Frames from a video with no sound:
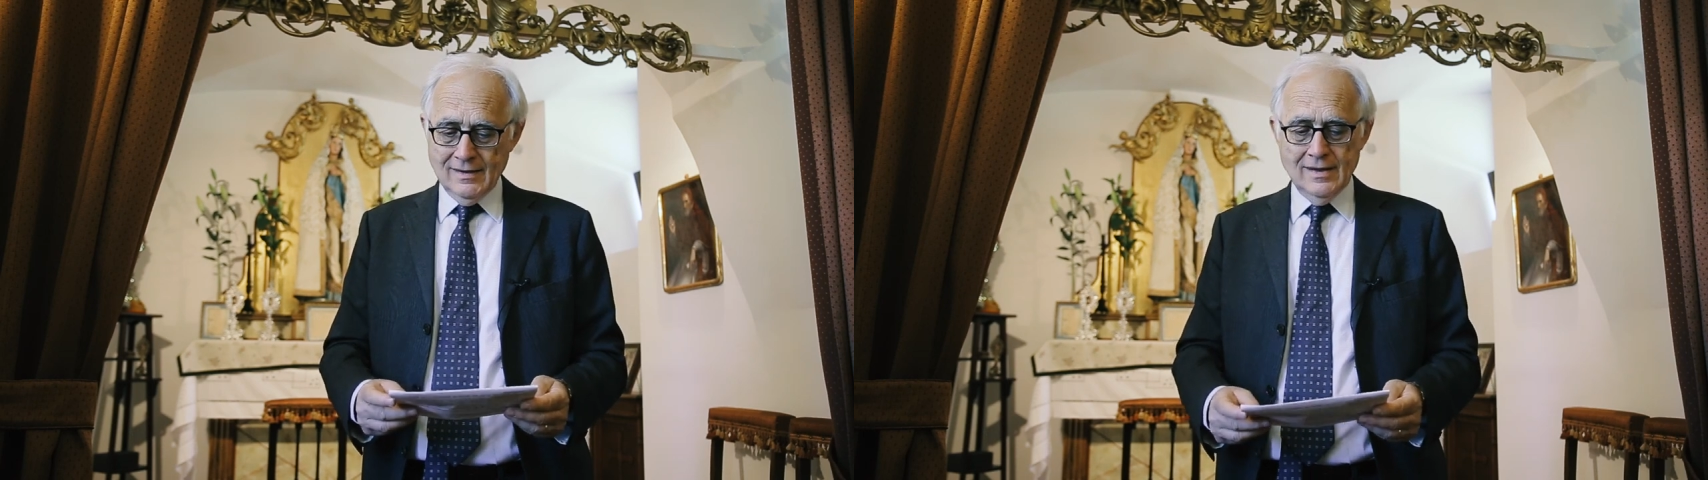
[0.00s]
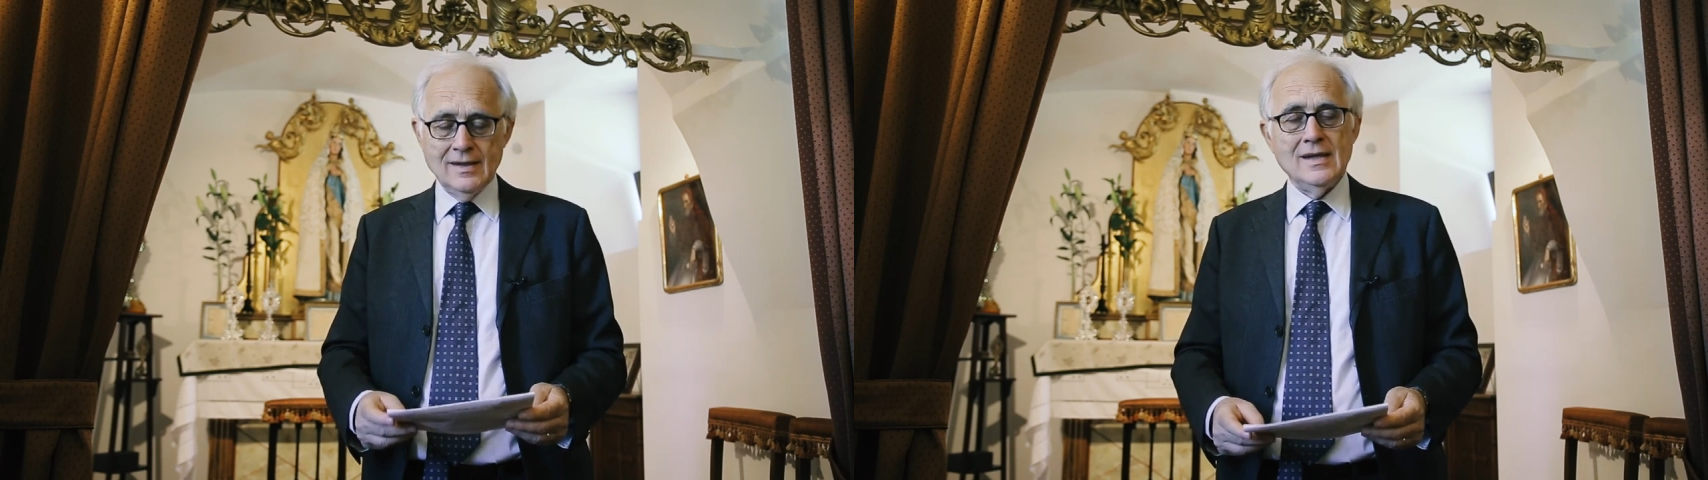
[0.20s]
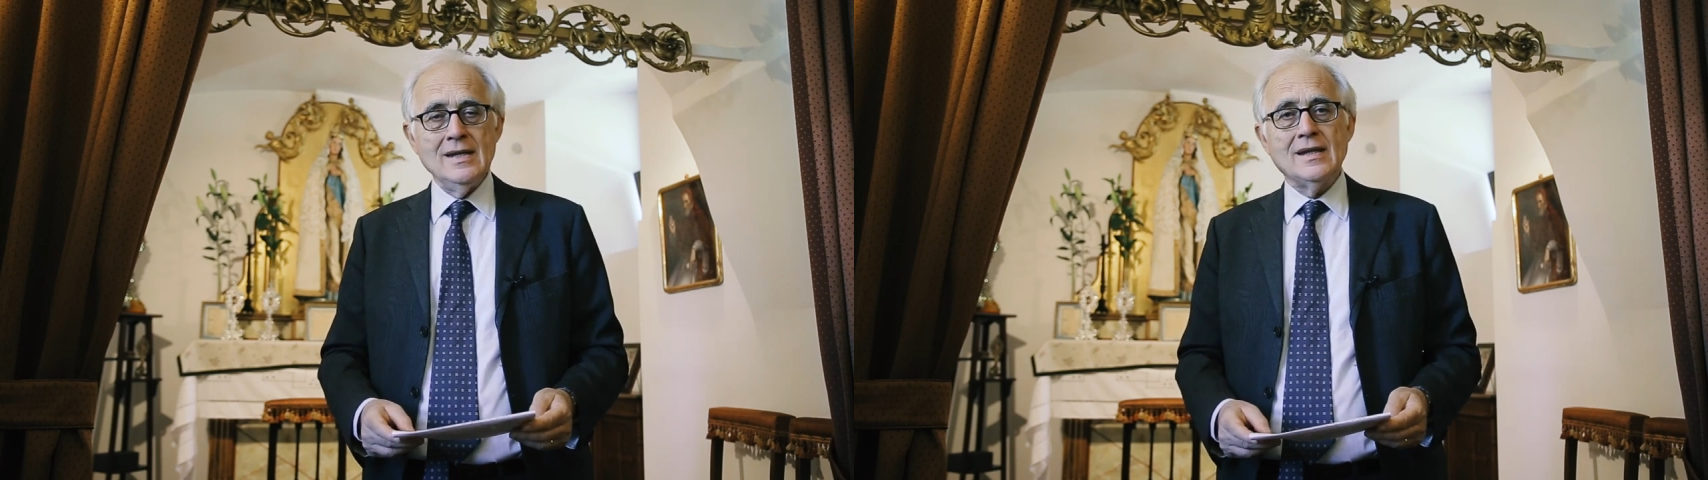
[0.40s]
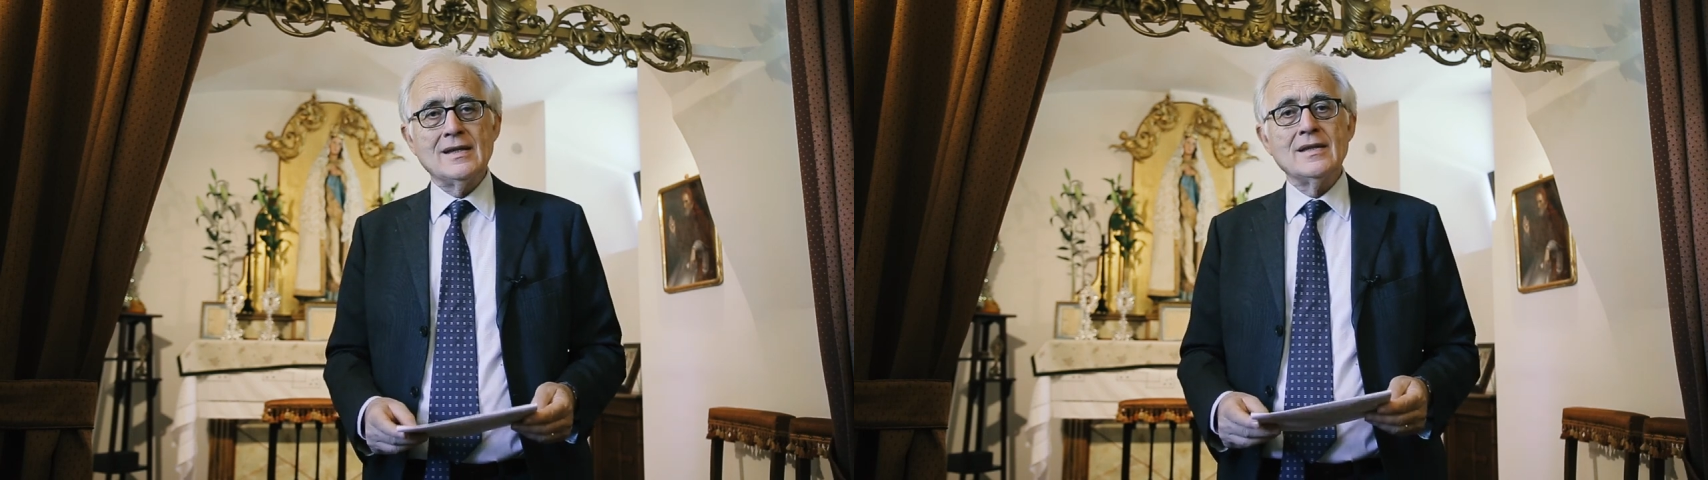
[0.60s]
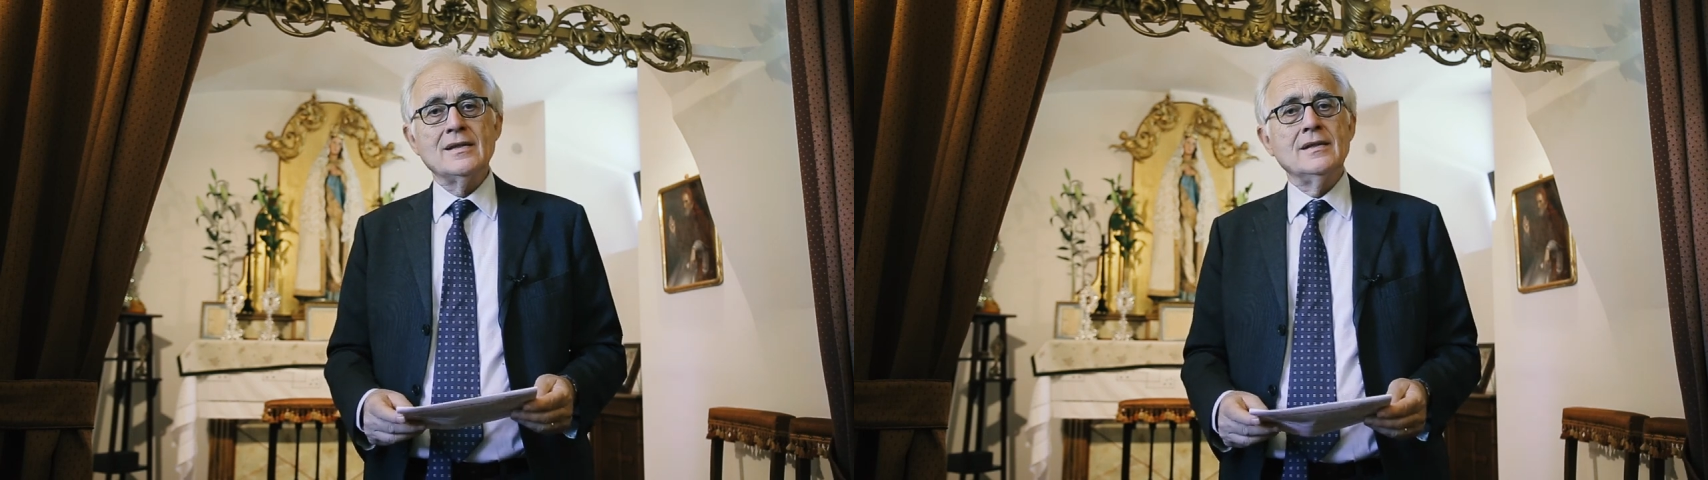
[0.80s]
the
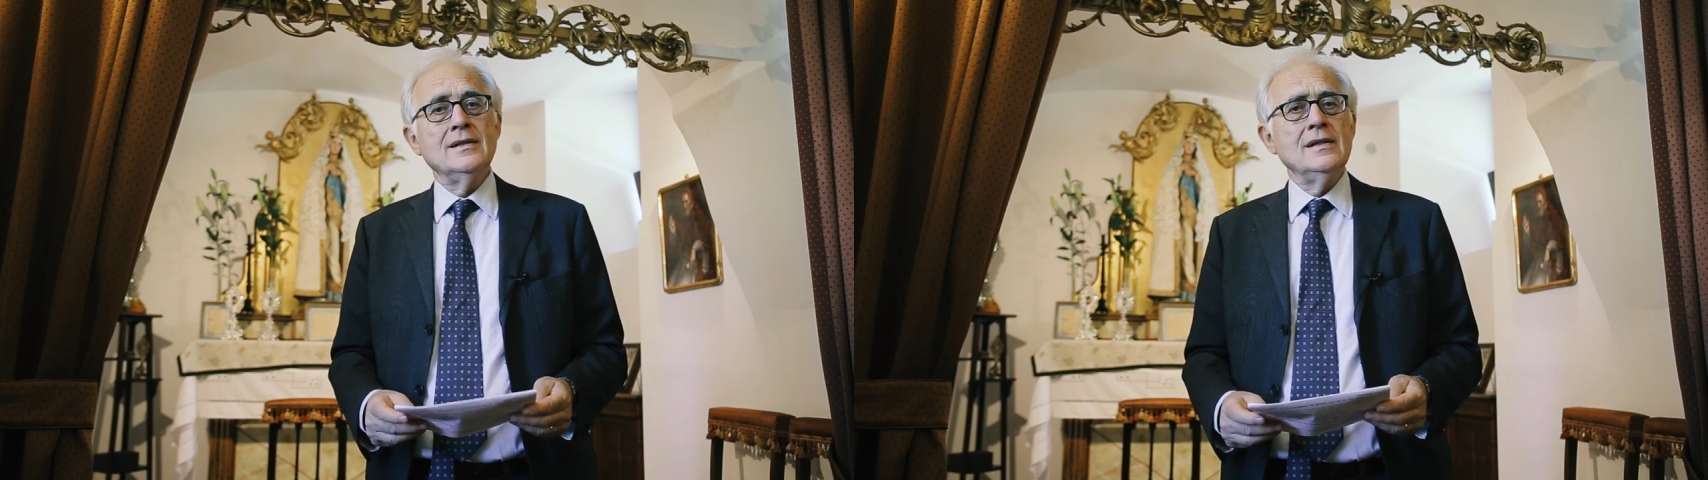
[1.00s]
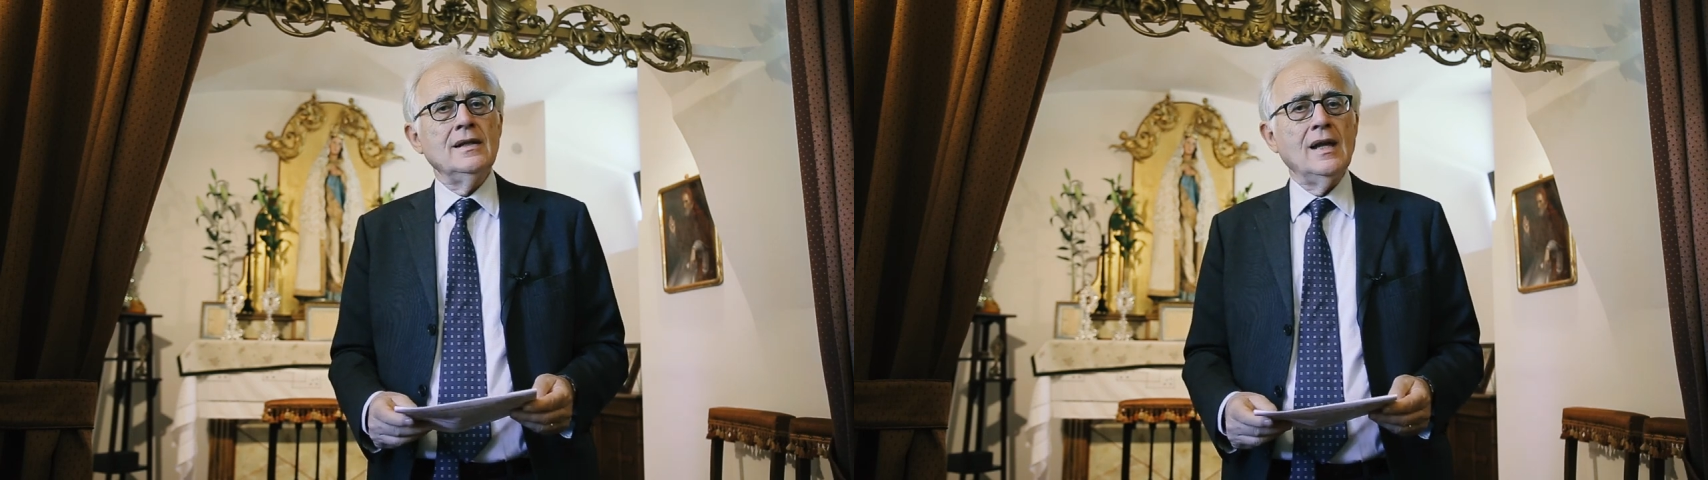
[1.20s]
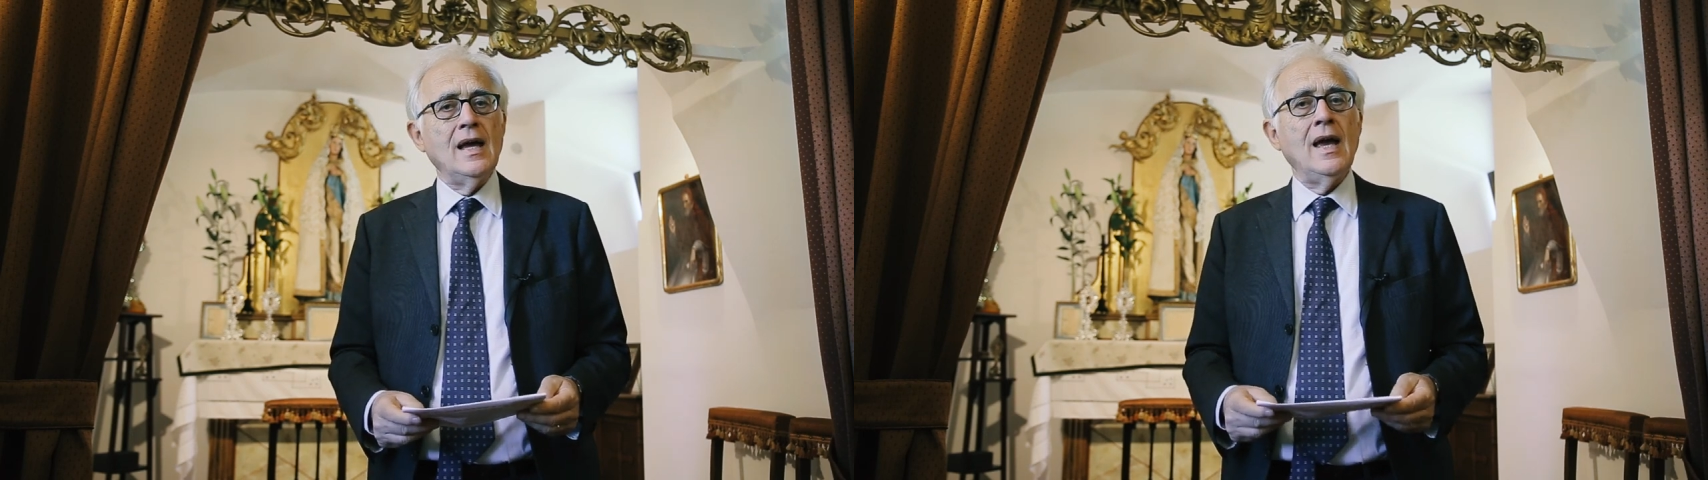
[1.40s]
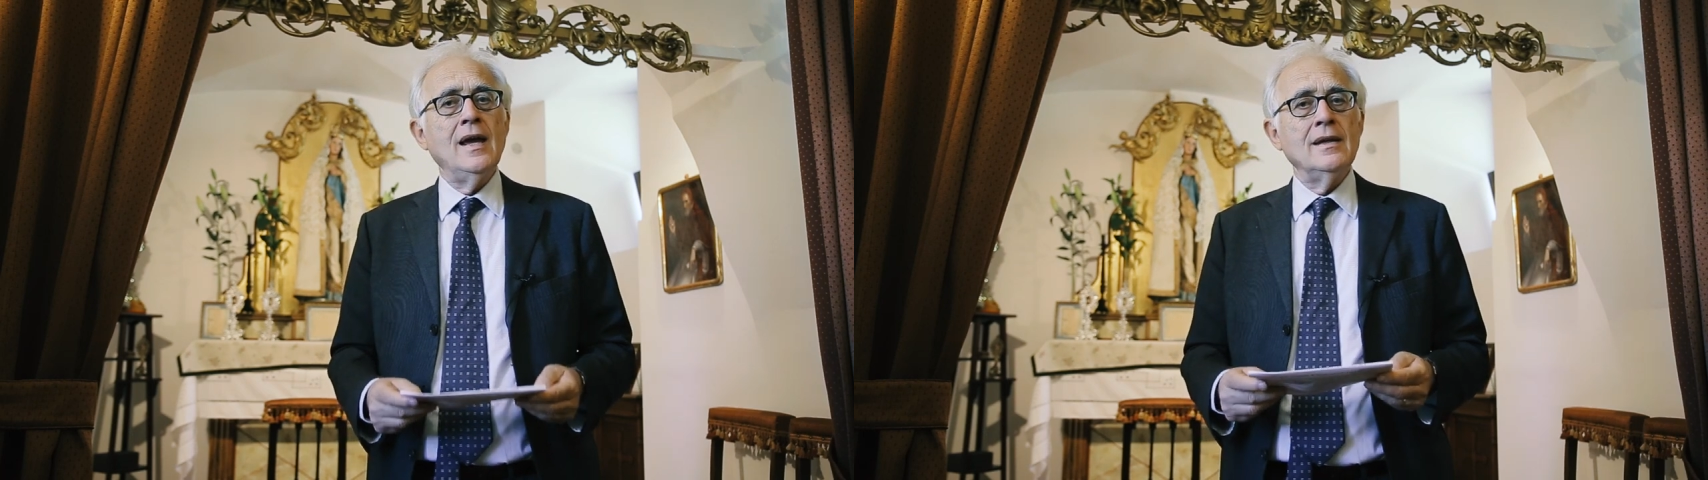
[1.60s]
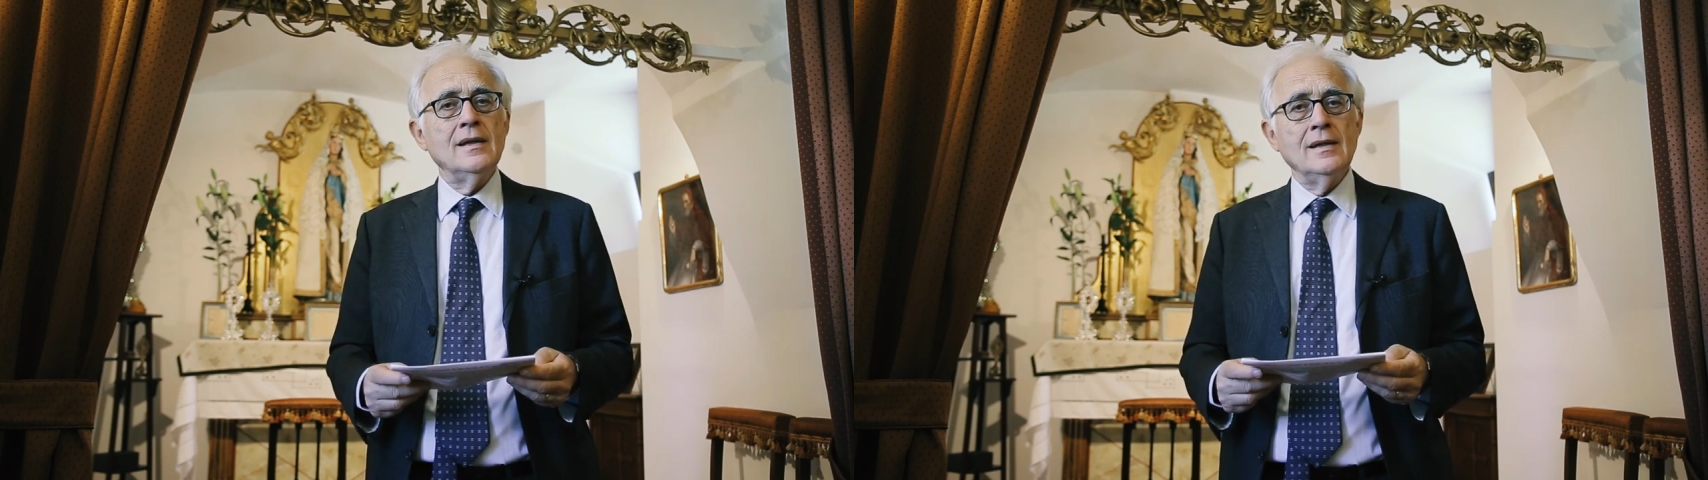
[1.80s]
external
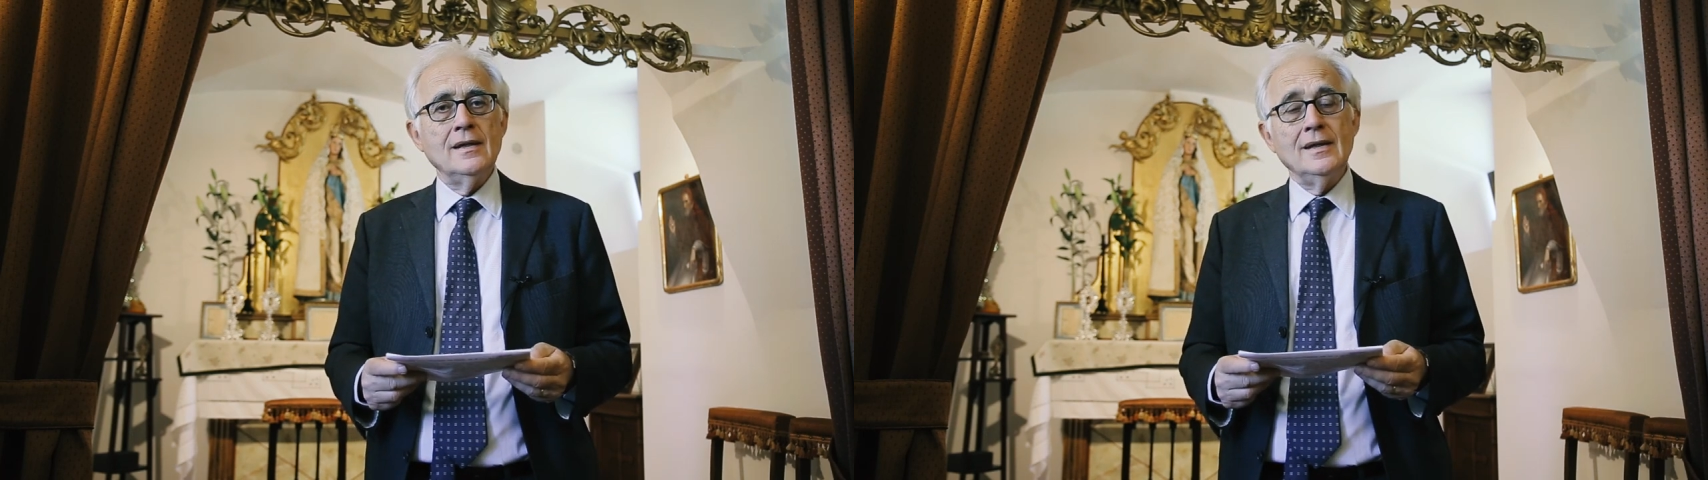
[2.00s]
and